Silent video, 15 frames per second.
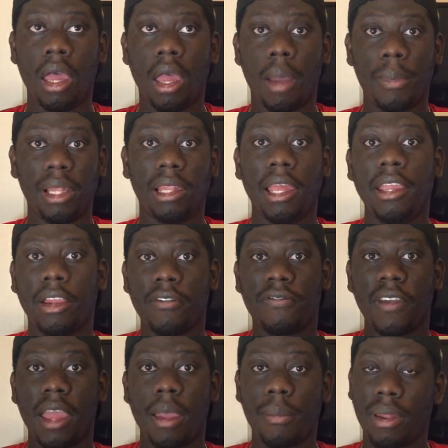I'm a Laker
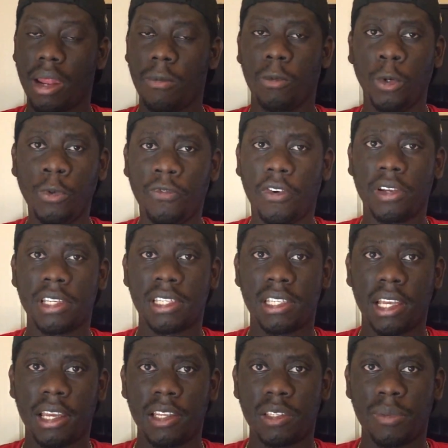fan, but I'm rooting for the
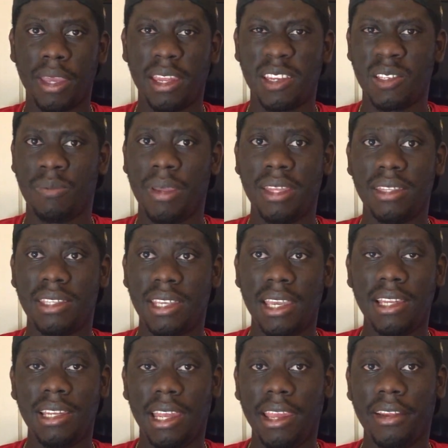Suns, man. It's been
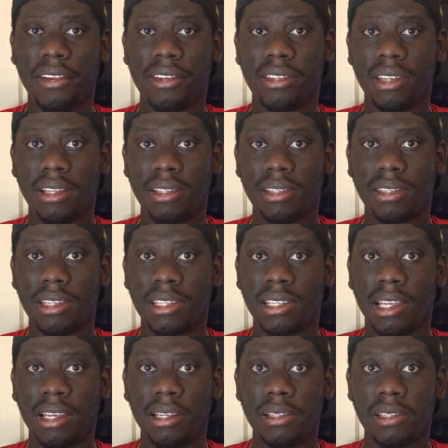10 years since the
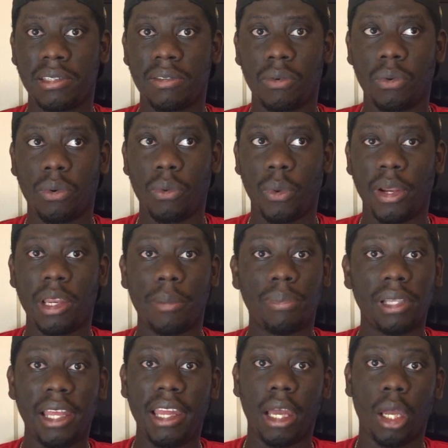Suns were in the
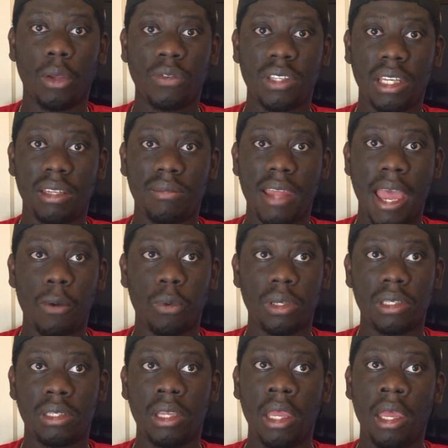playoffs, and that
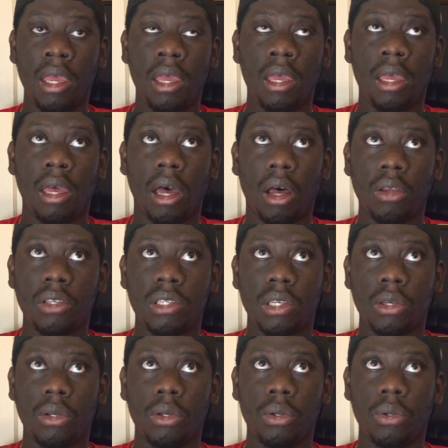was
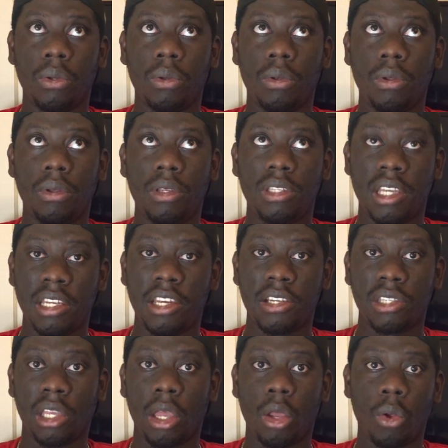also 10
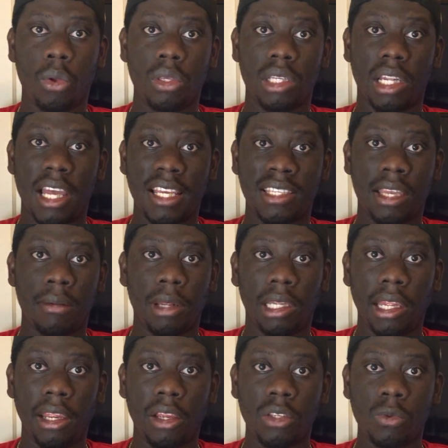years ago was the last time the
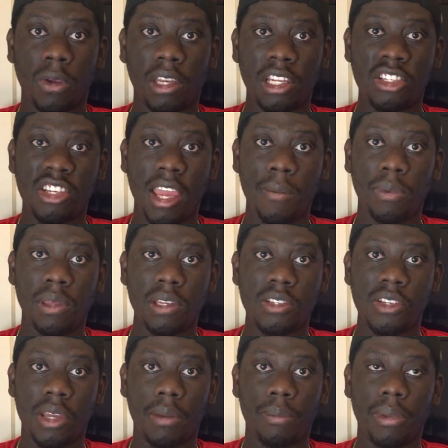Lakers won a
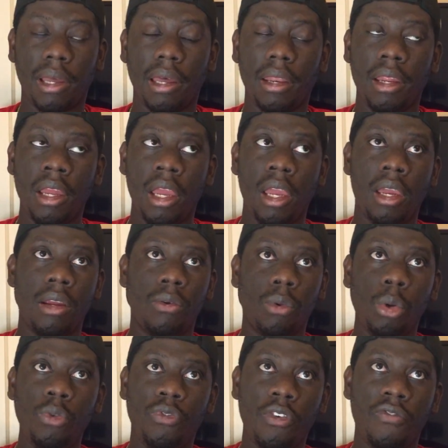championship, but
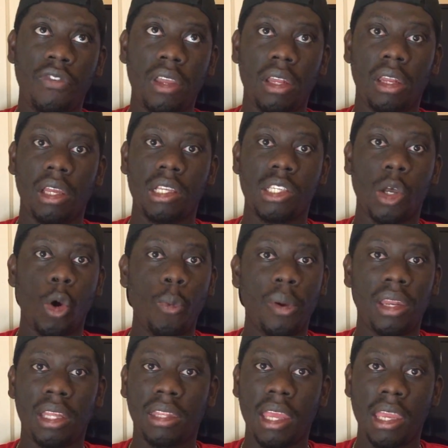room for Phoenix,
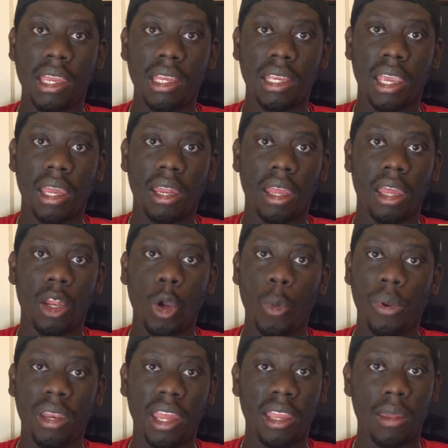hoping that they can get in,
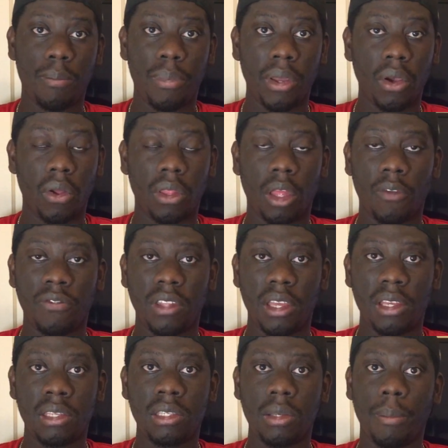hoping they can build off
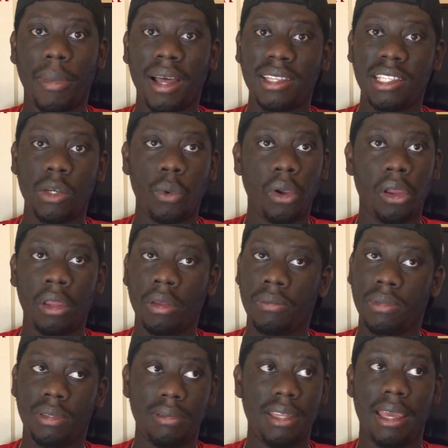this. Monty
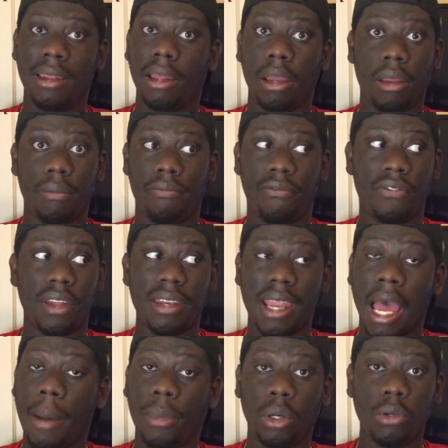Williams did a
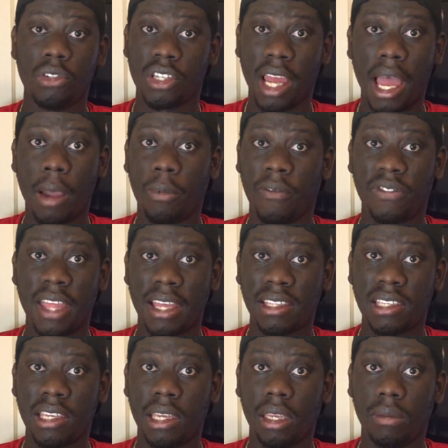phenomenal job with
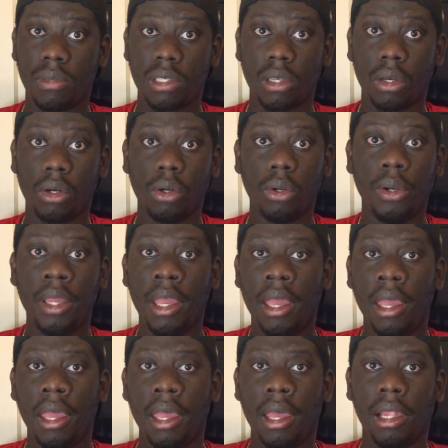that team, so
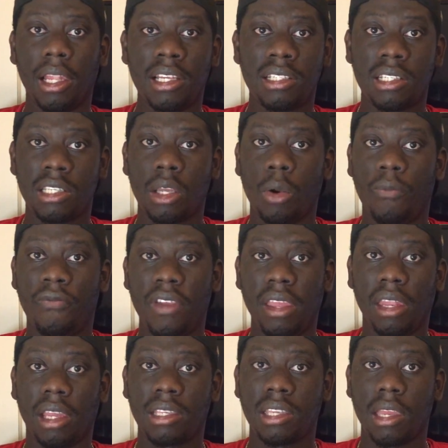let's just hope
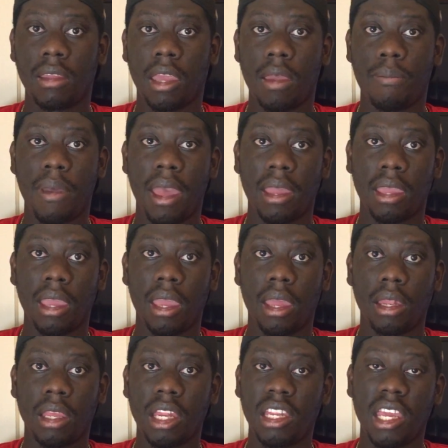Phoenix can get back
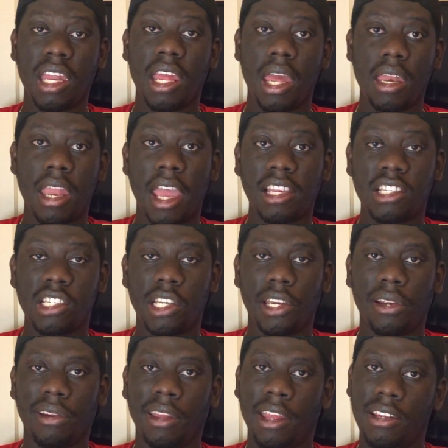in, can get in next
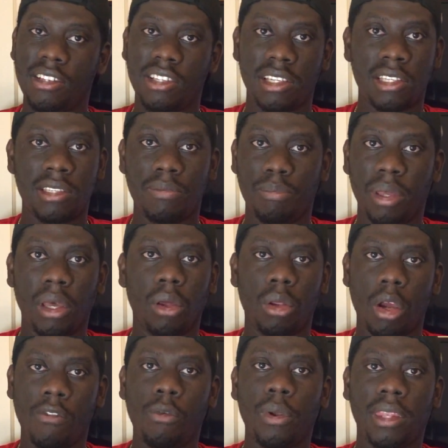year, and just build
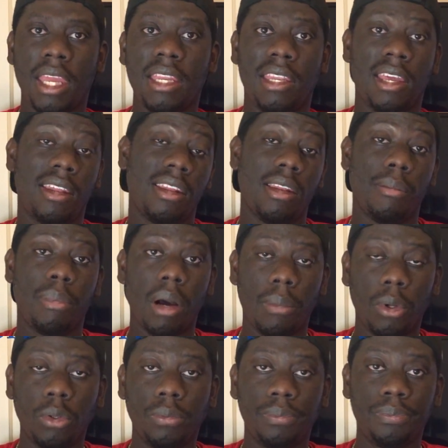off what they did in the
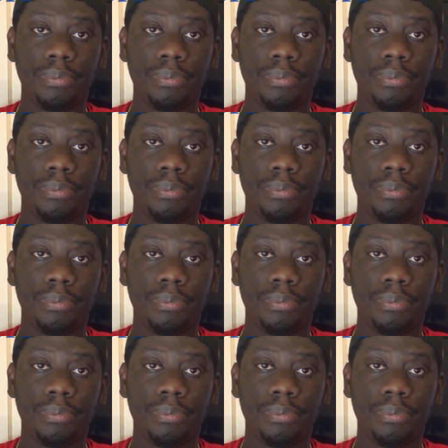bubble.